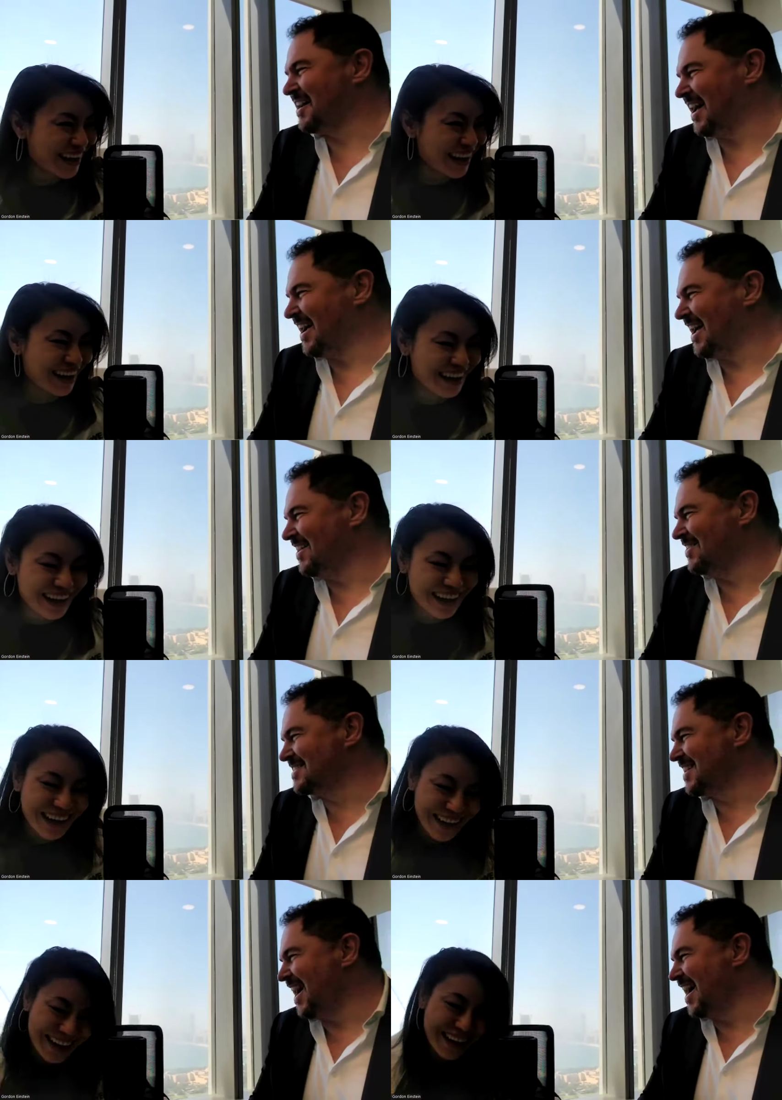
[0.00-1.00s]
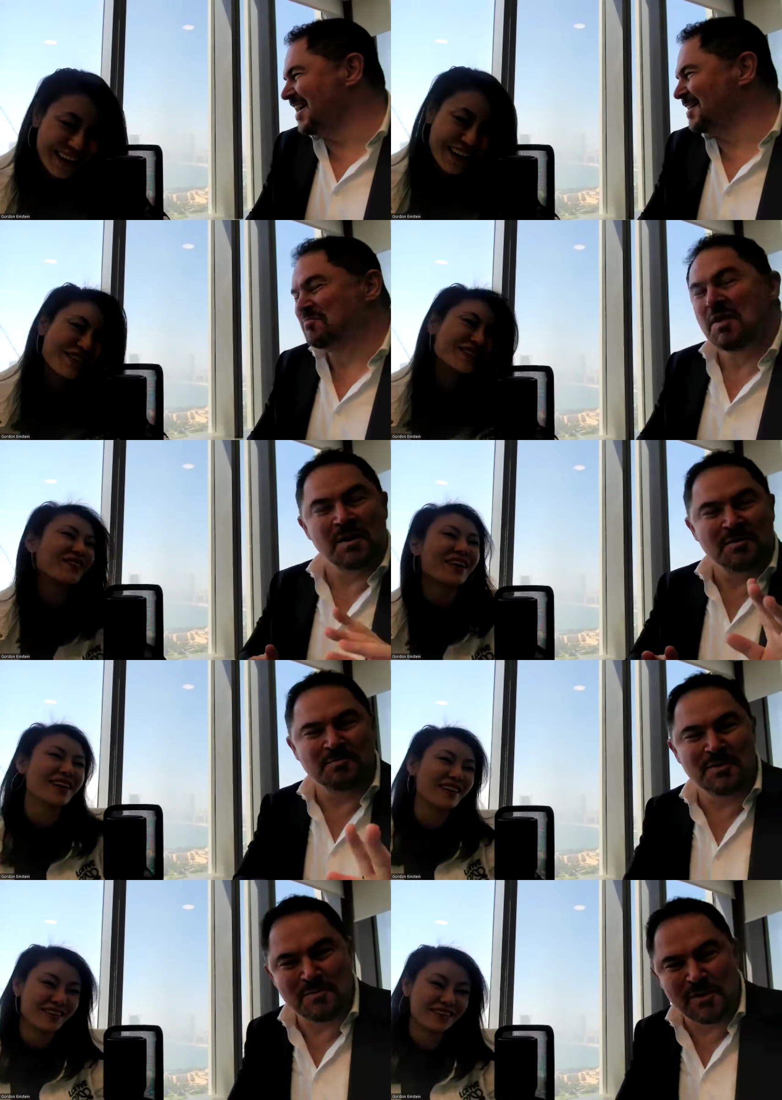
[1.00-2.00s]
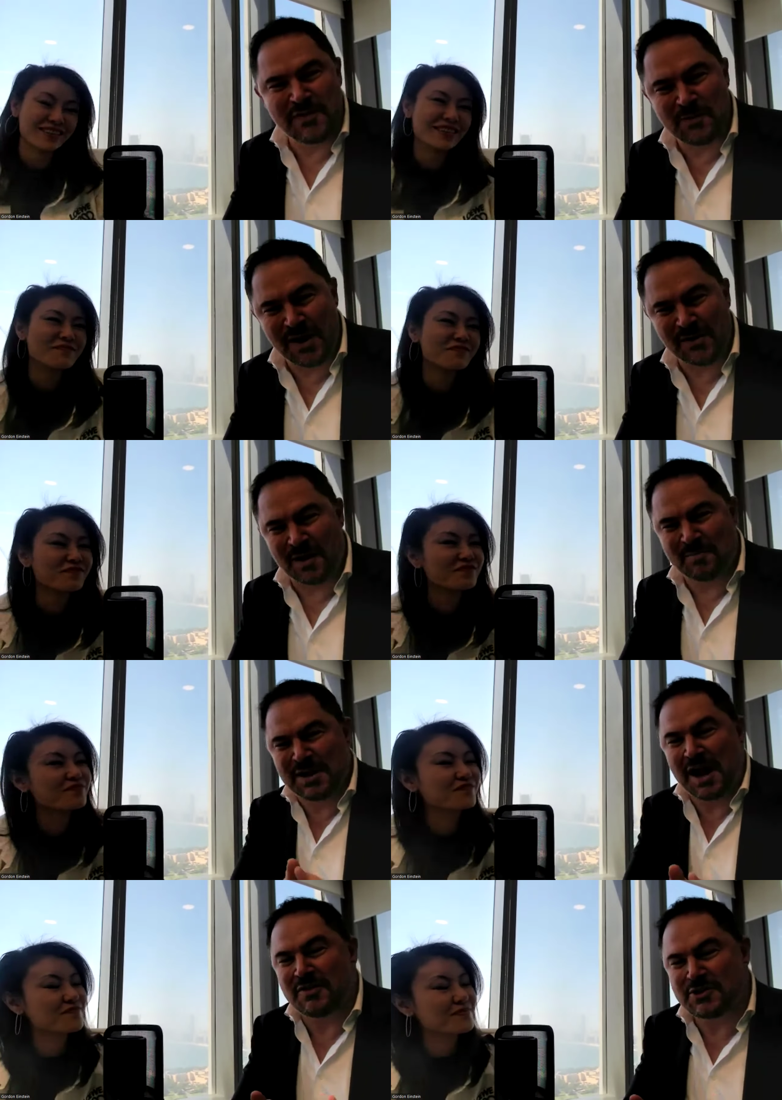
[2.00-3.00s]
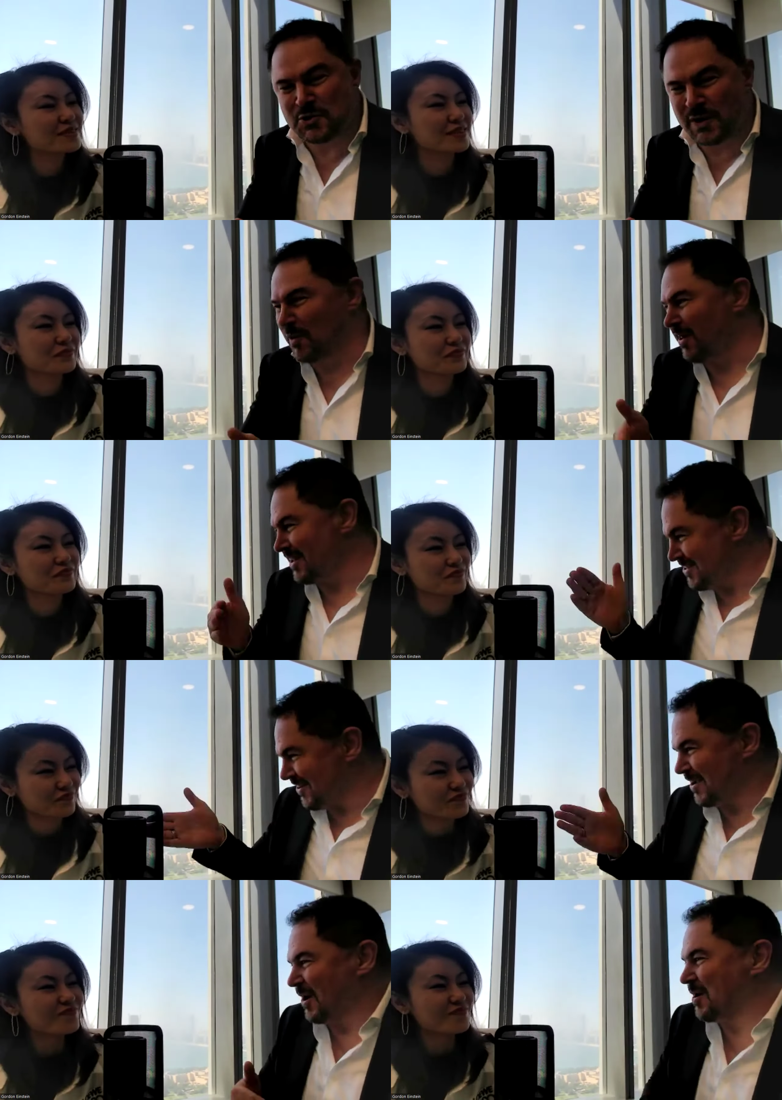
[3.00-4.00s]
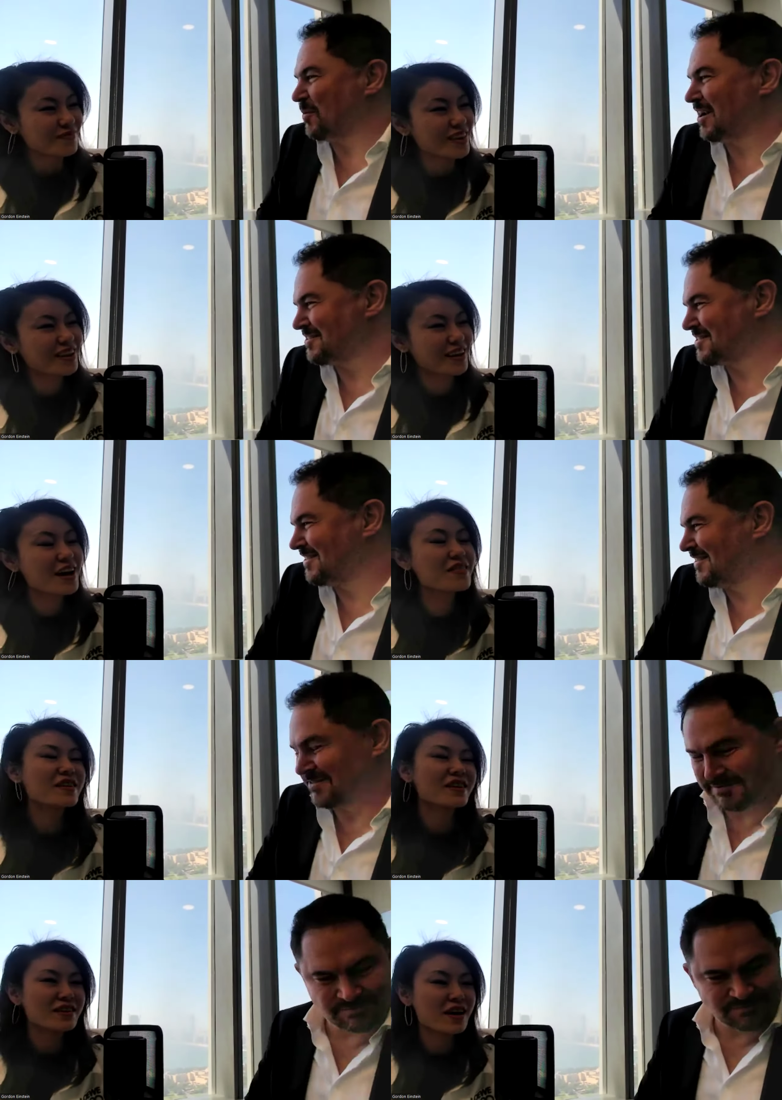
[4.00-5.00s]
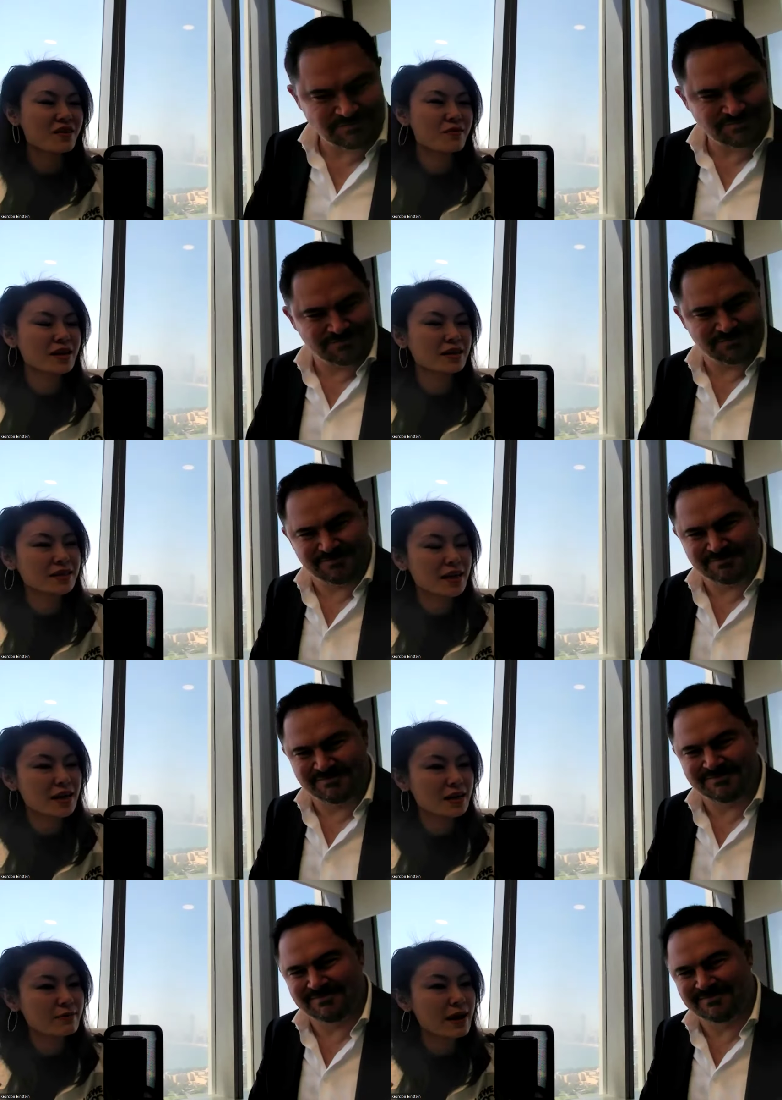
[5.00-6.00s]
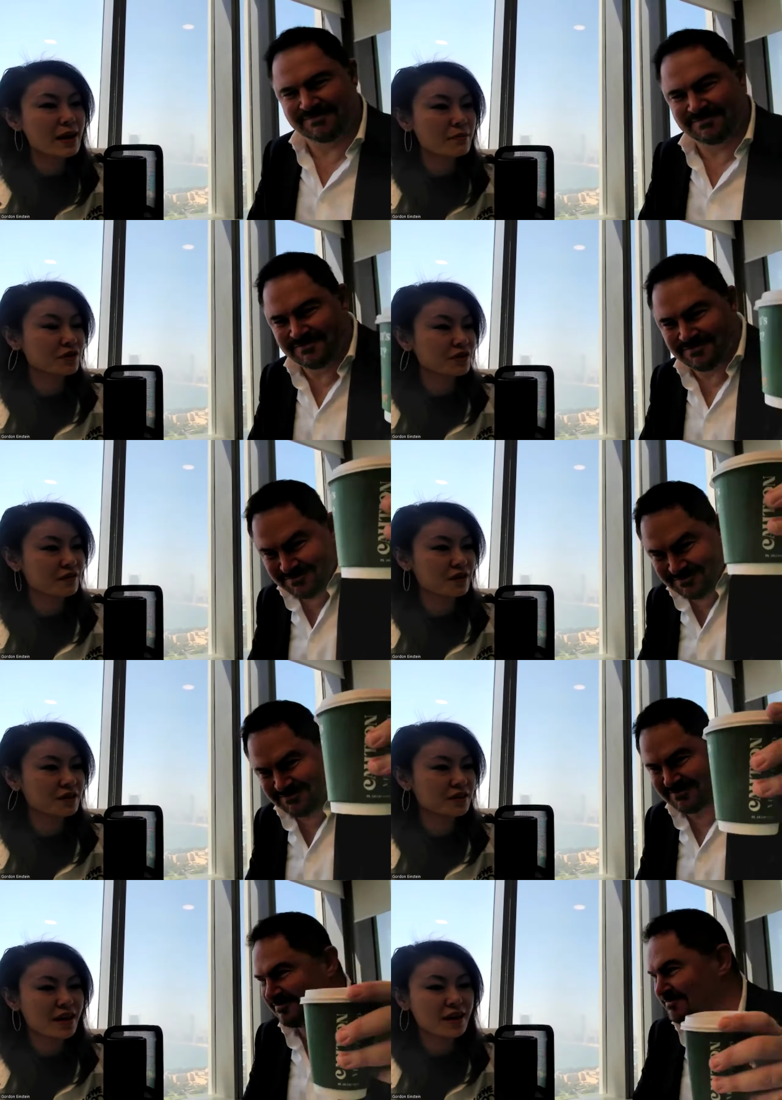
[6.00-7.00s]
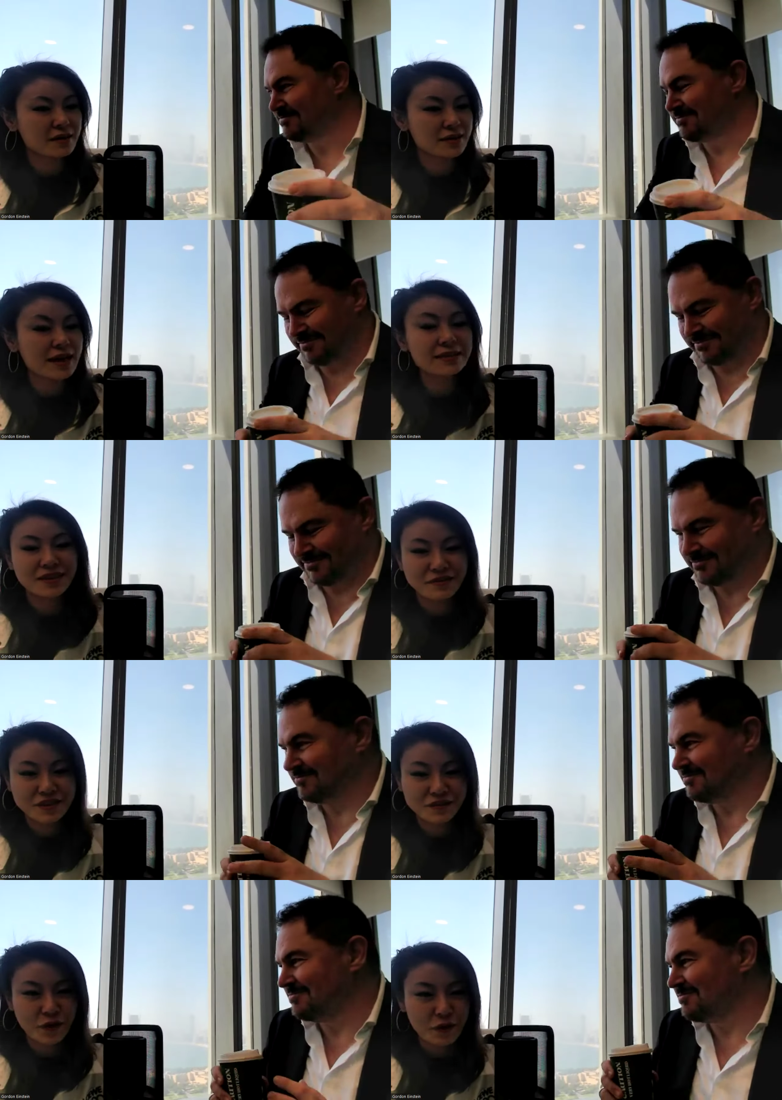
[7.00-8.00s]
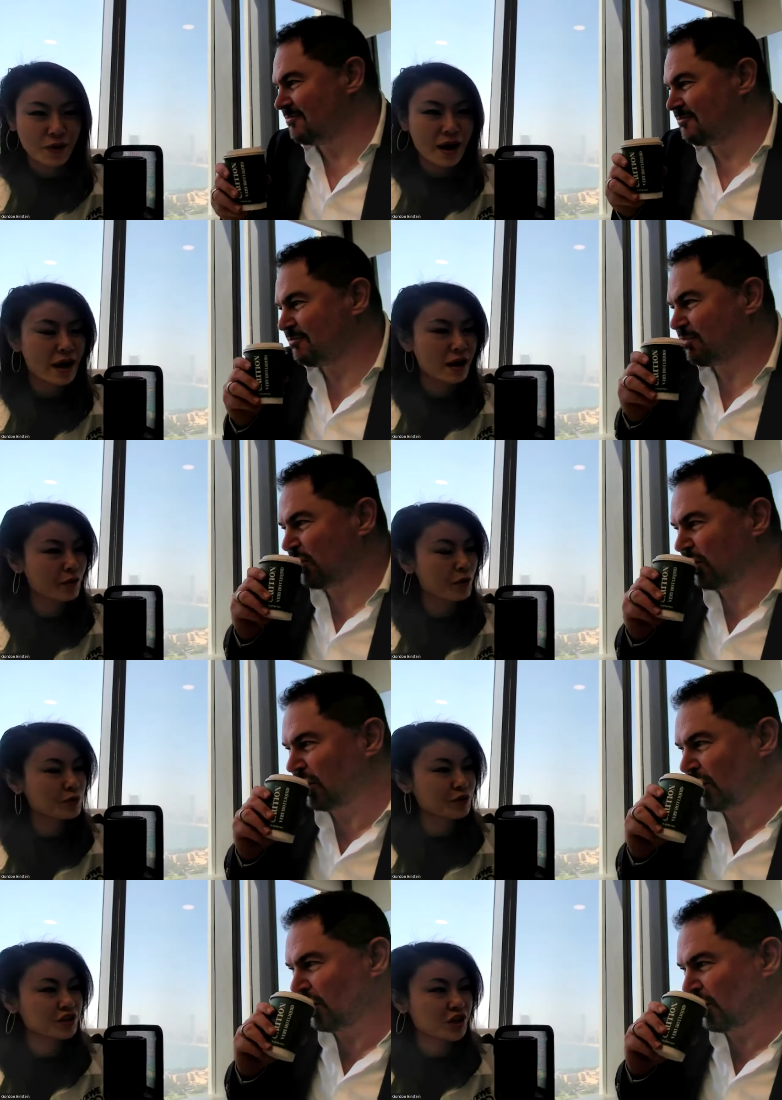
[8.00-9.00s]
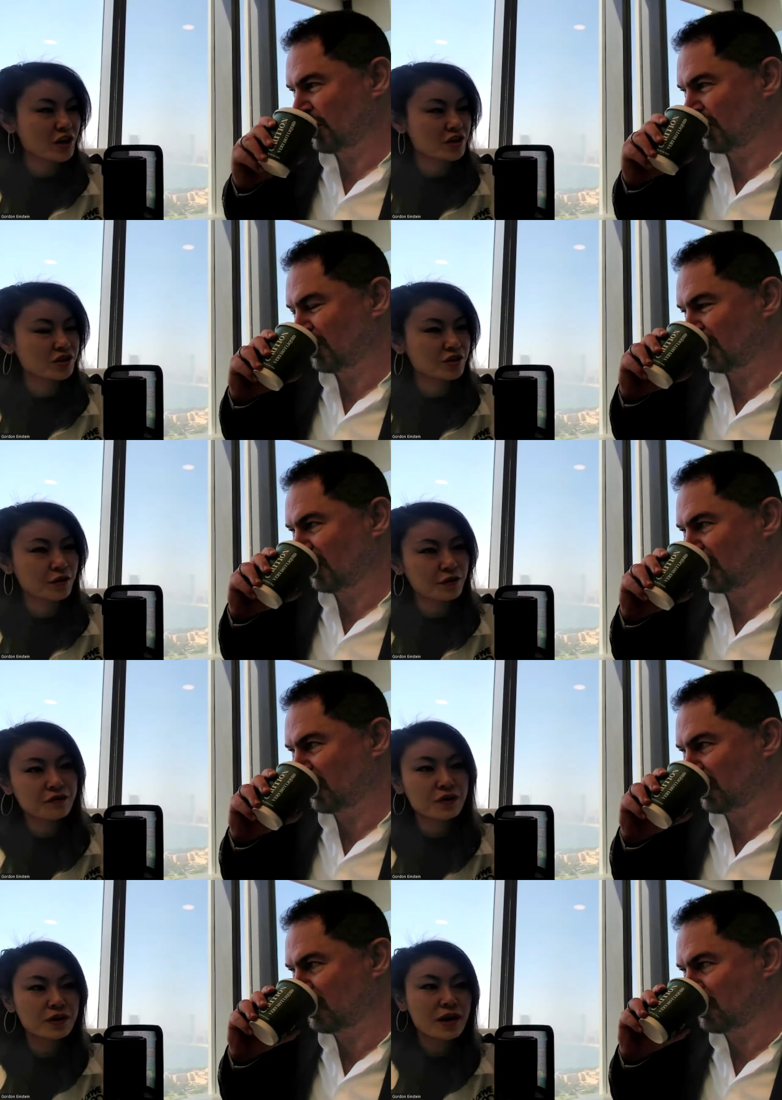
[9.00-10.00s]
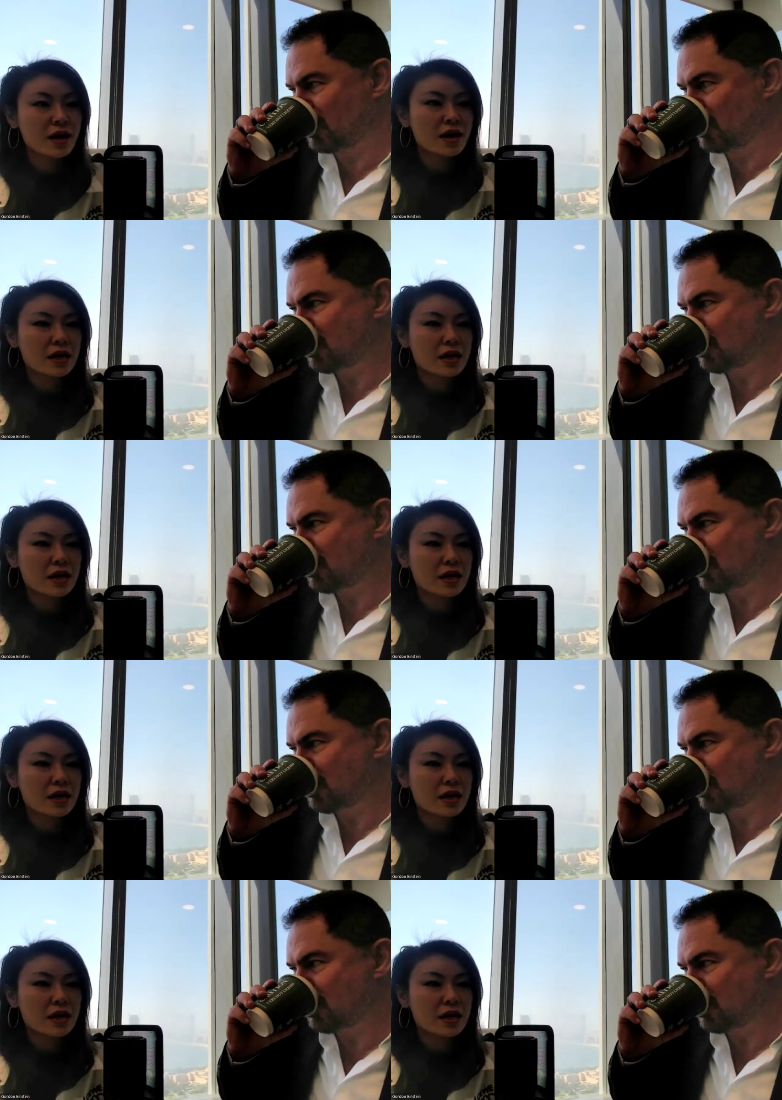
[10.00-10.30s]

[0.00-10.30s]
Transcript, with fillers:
Speaker 1: Okay. Anyways, um, mo moving right along beyond the joint wallet. Okay, then what else?
Speaker 2: And then another one is uh, wet label service, uh, SaaS service for uh, crypto exchange. So for